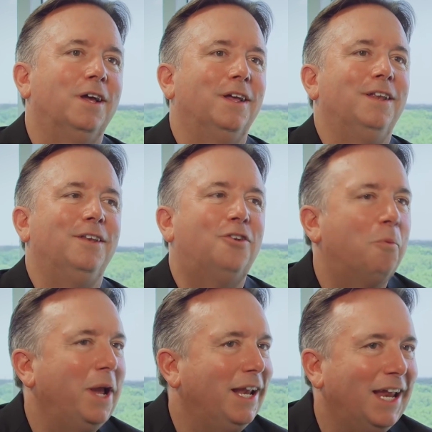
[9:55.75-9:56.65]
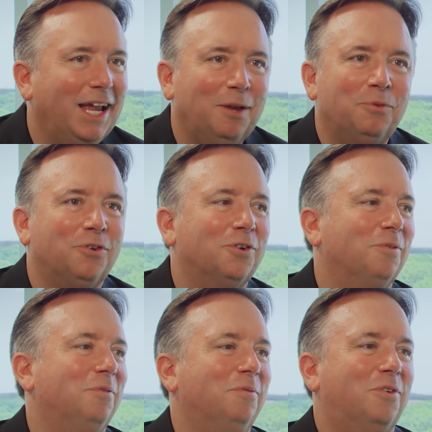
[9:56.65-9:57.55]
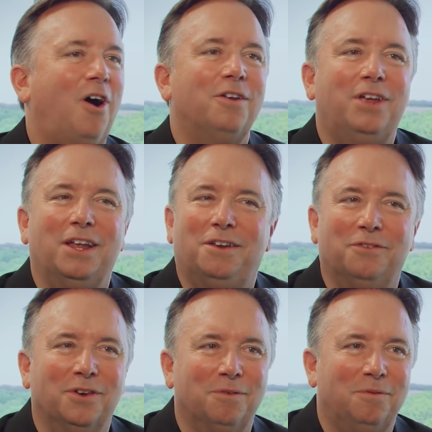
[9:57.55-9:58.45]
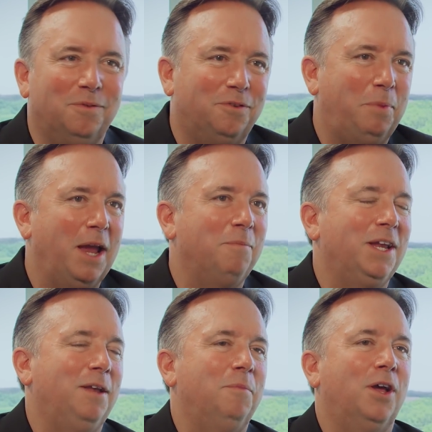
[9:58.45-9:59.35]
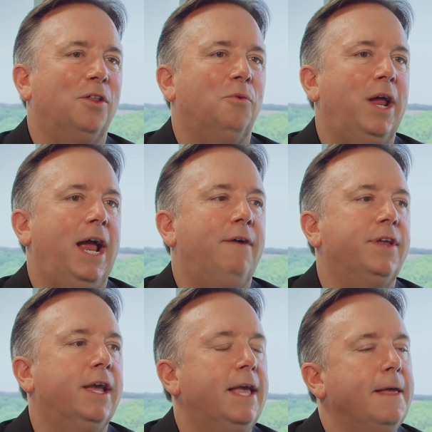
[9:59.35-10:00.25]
uh, domain names or content of a spamming email or what have you.